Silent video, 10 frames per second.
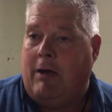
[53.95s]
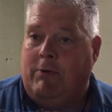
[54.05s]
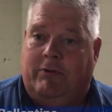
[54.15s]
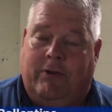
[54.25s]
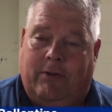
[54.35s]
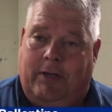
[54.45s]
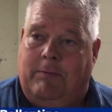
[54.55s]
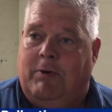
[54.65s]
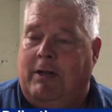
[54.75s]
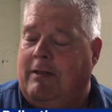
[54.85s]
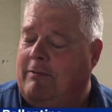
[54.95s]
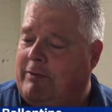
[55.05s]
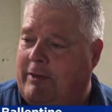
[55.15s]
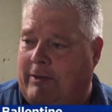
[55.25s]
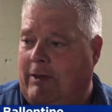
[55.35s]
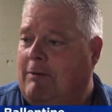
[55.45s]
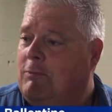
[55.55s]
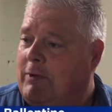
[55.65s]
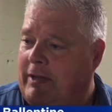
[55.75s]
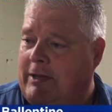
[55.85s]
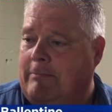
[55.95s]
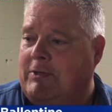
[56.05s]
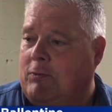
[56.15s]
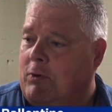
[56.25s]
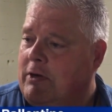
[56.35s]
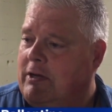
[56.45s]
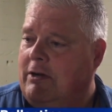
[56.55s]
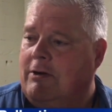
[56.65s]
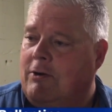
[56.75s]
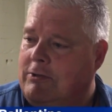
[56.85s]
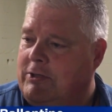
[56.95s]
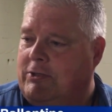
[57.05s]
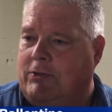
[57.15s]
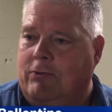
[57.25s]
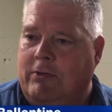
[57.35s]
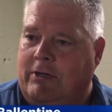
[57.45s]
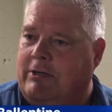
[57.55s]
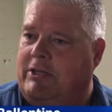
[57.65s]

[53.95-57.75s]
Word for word: I would tell anybody the loved one that comes to work here, goes to school here,